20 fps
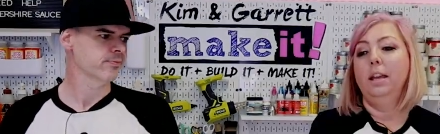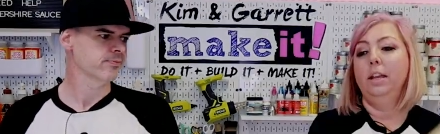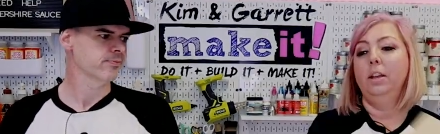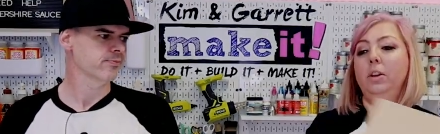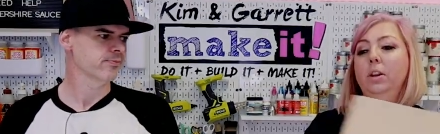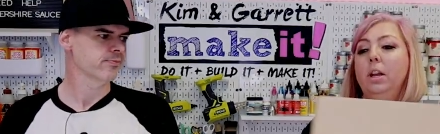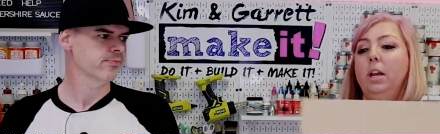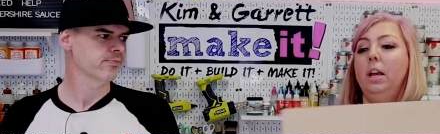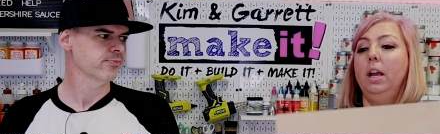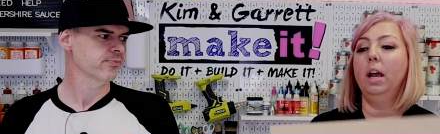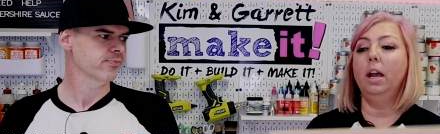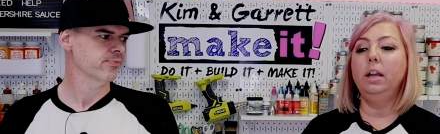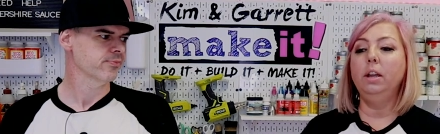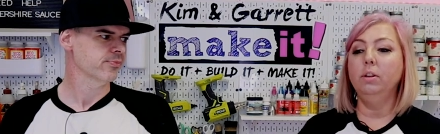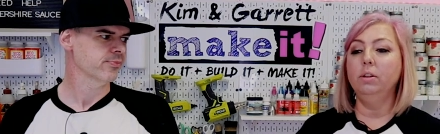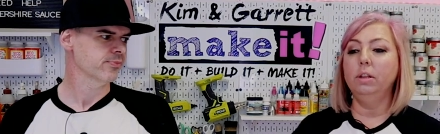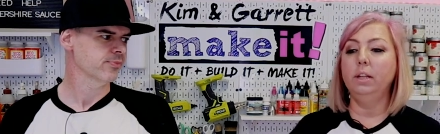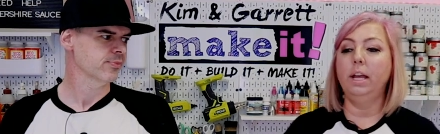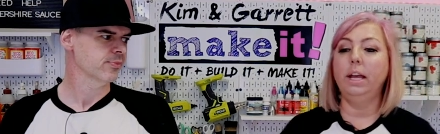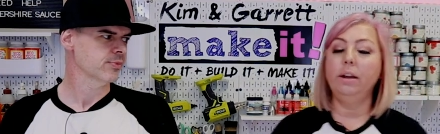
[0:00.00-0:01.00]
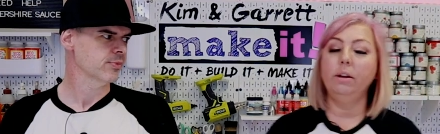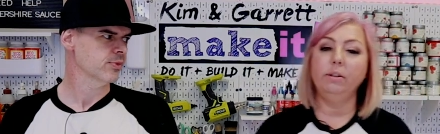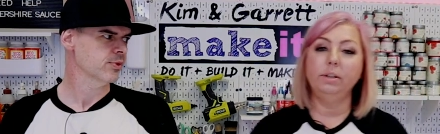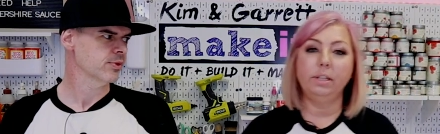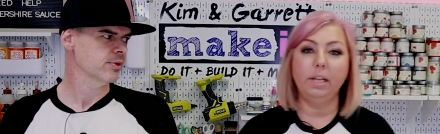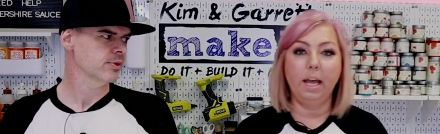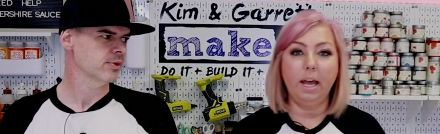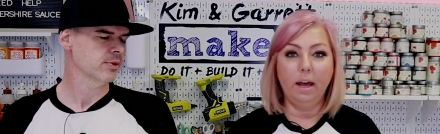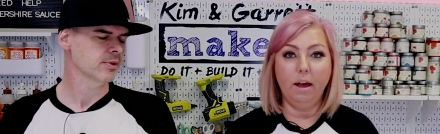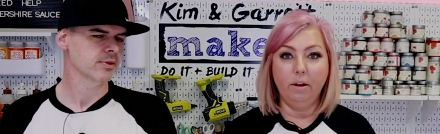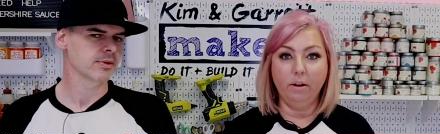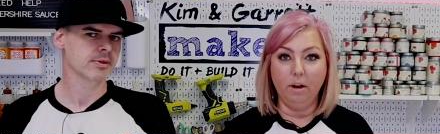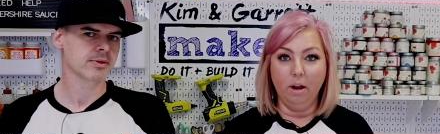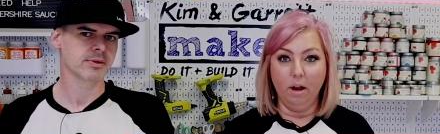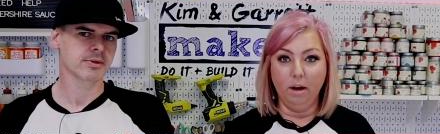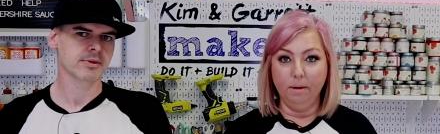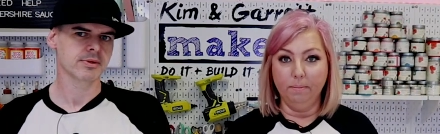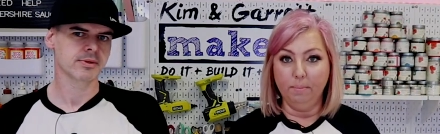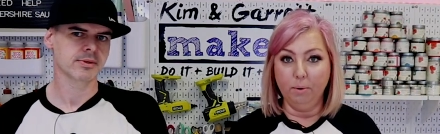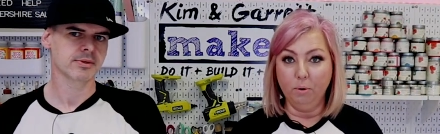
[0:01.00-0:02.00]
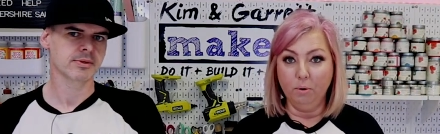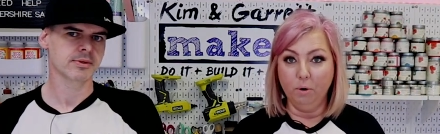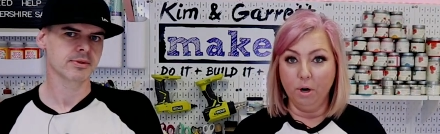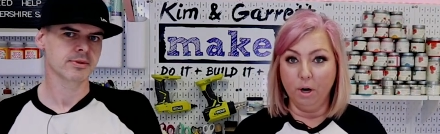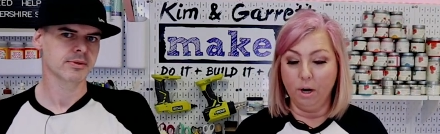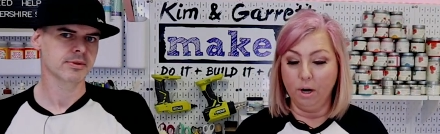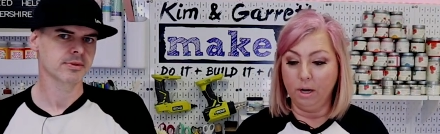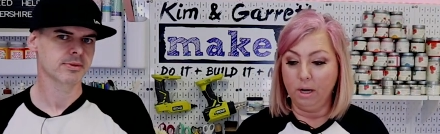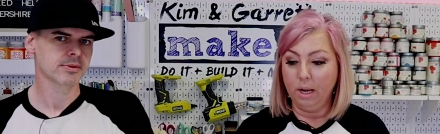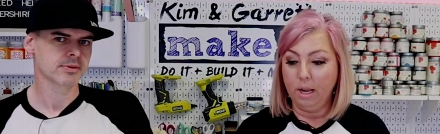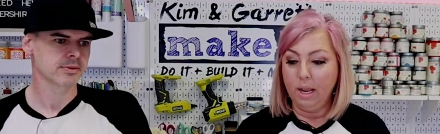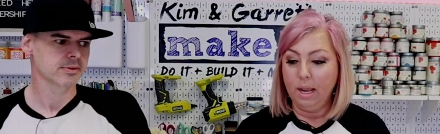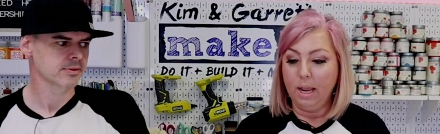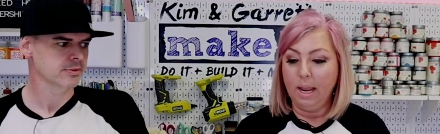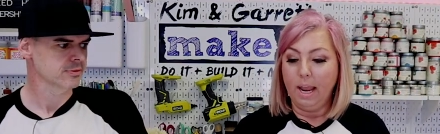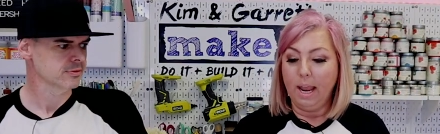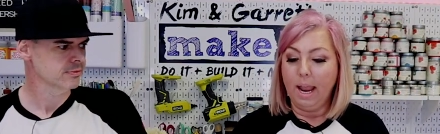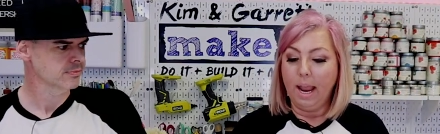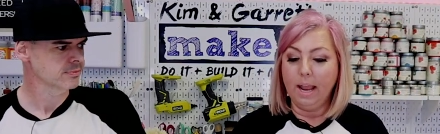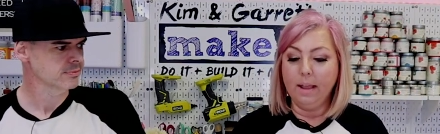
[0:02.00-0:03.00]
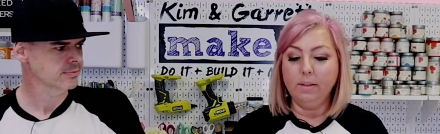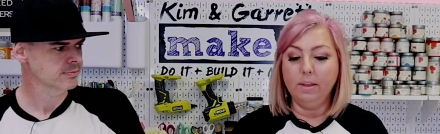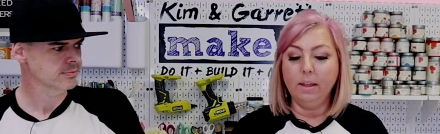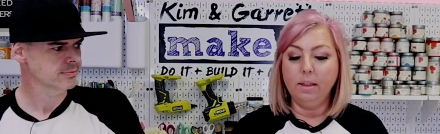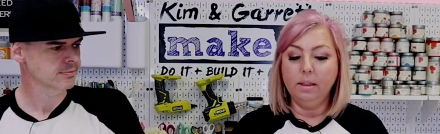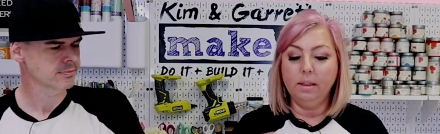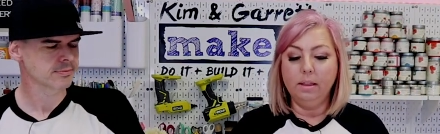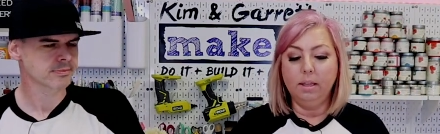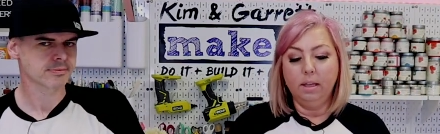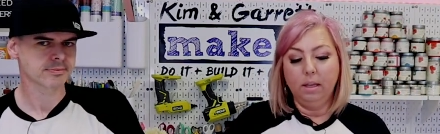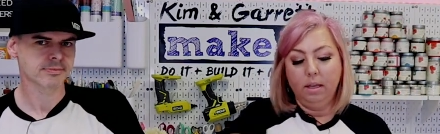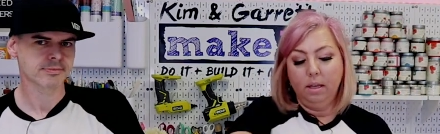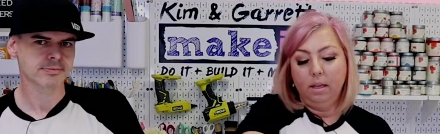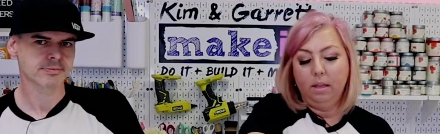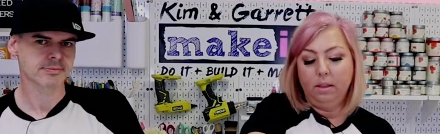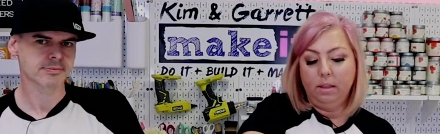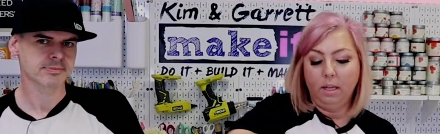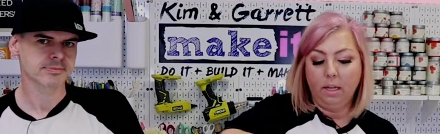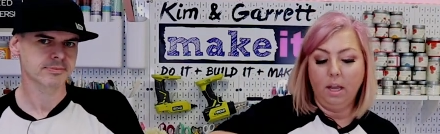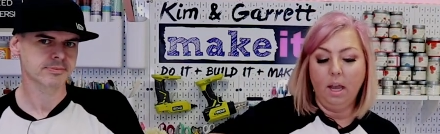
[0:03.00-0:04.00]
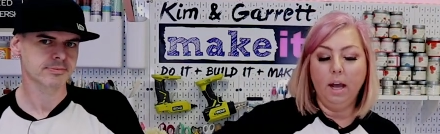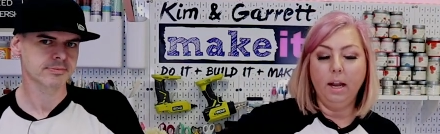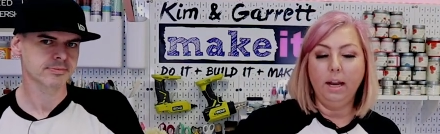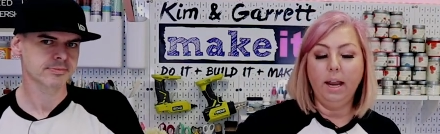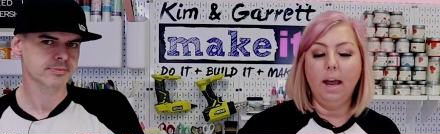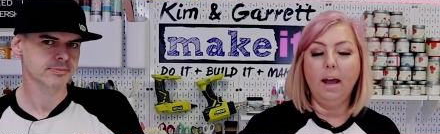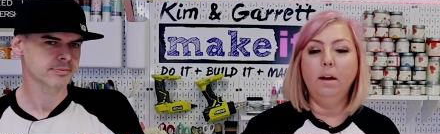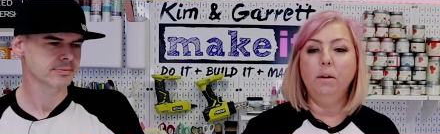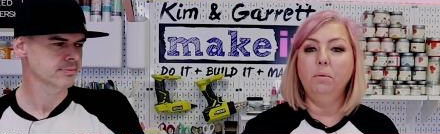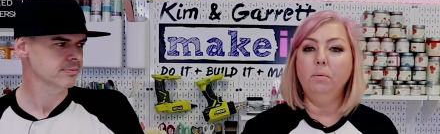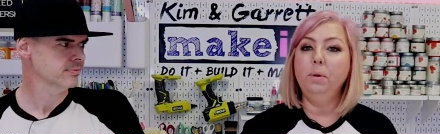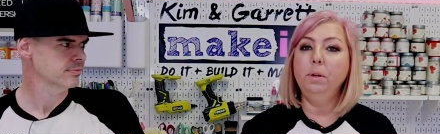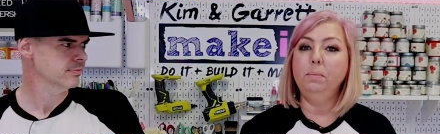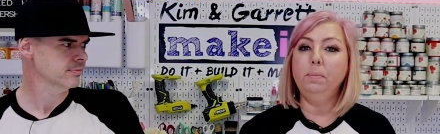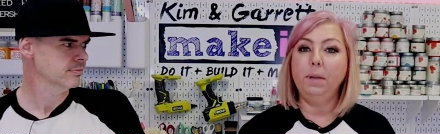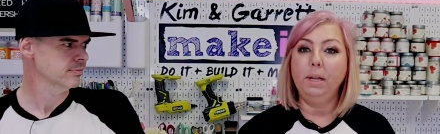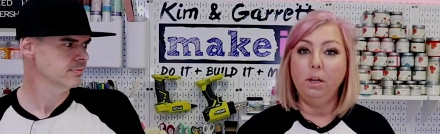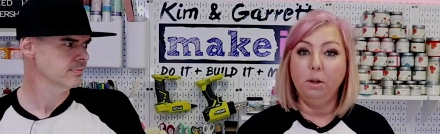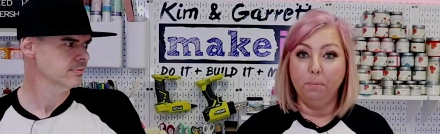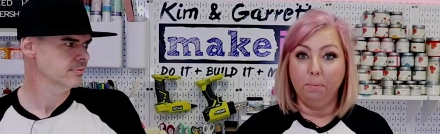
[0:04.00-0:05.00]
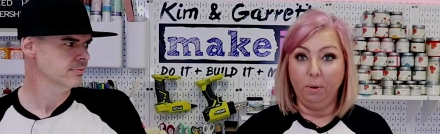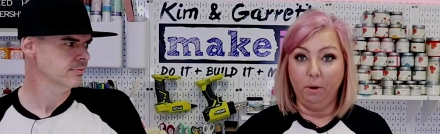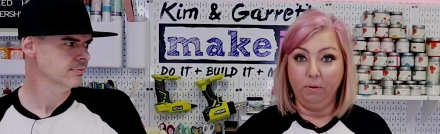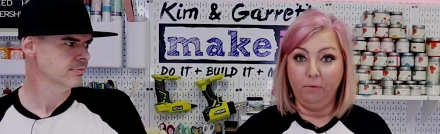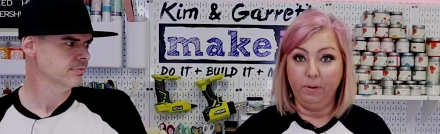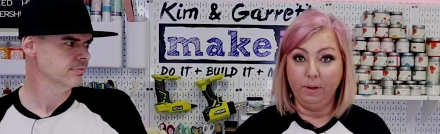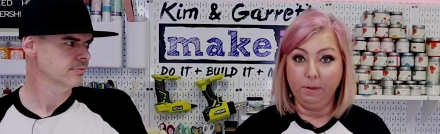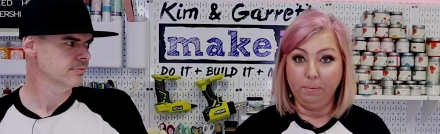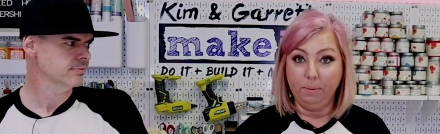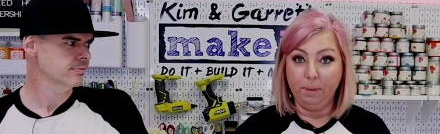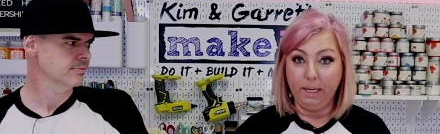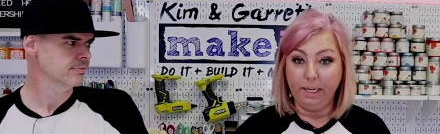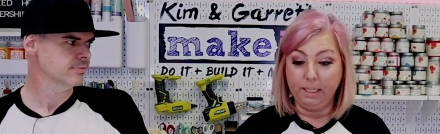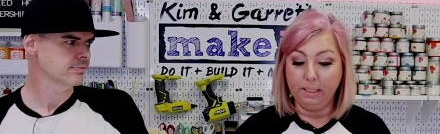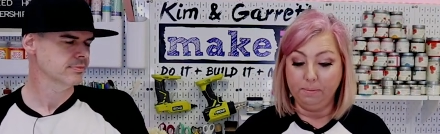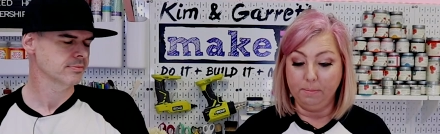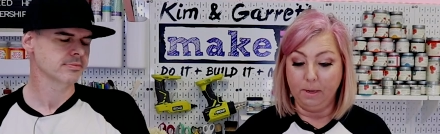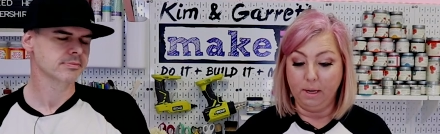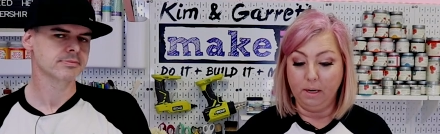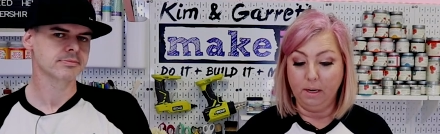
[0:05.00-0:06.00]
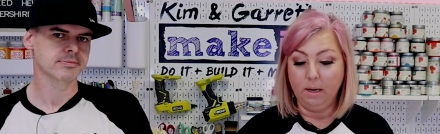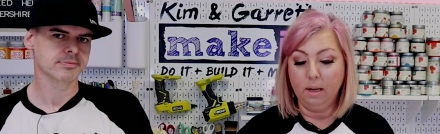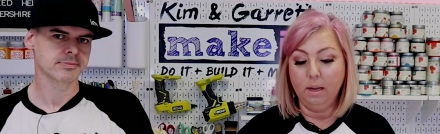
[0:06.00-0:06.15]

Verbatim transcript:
Speaker 1: you can cut your letters out on a board and then the, the cutout would be your perfect placement.